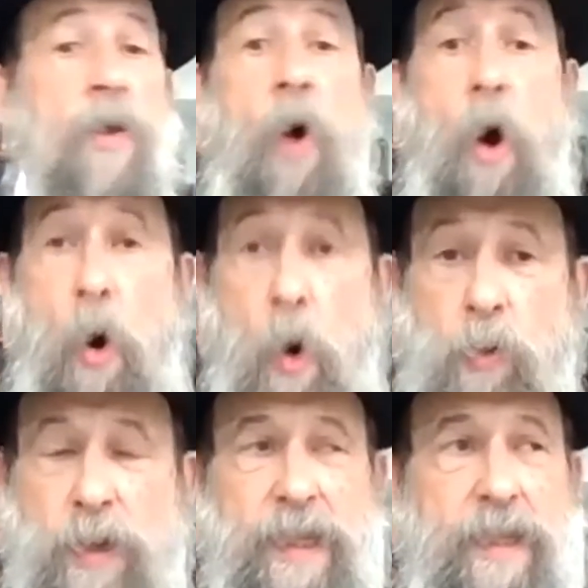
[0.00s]

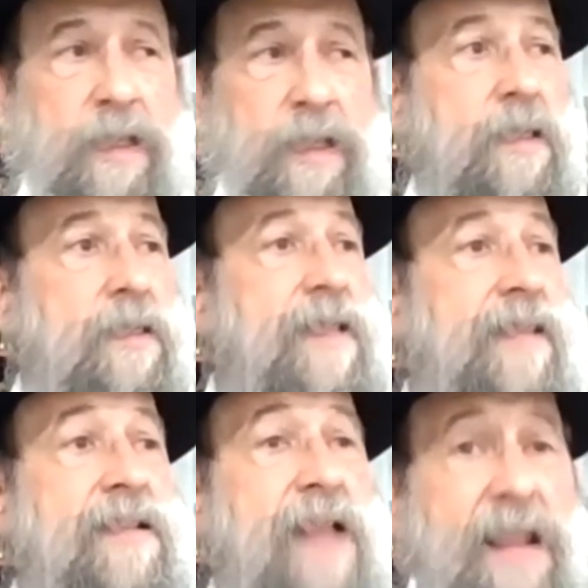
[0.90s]
holy
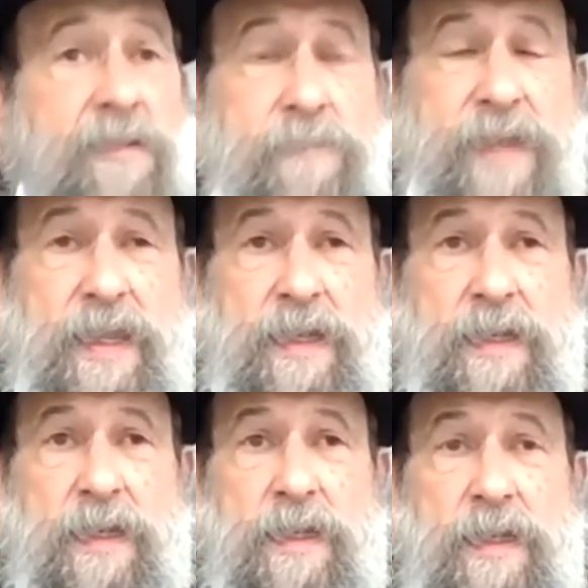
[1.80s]
does not
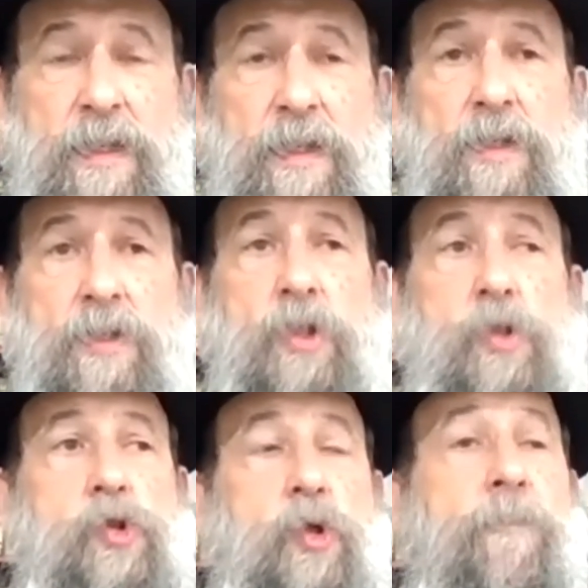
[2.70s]
mean that you
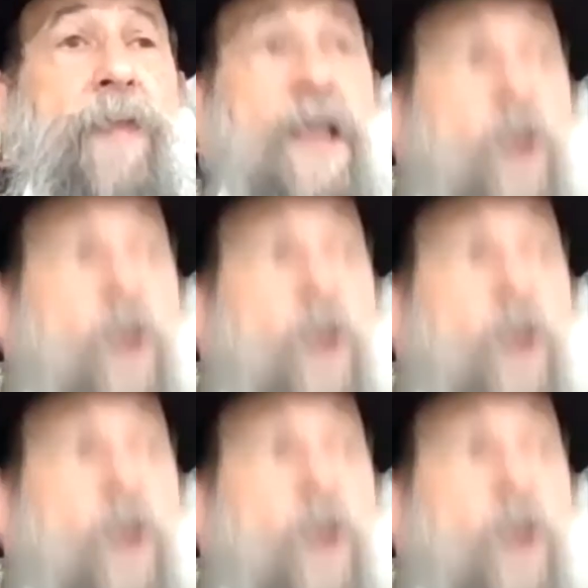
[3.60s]
should be